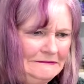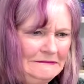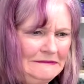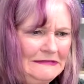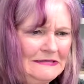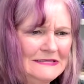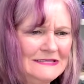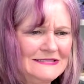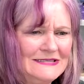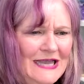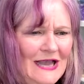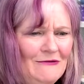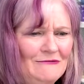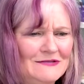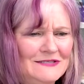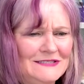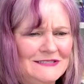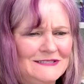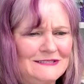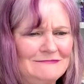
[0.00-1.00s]
because that
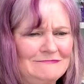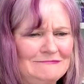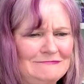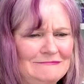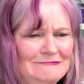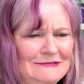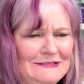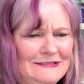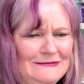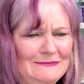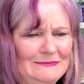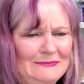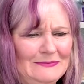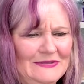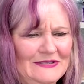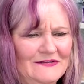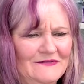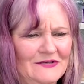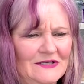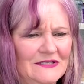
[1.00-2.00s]
was a really bit
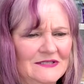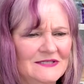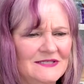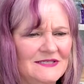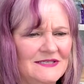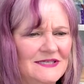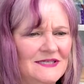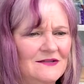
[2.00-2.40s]
of a, see,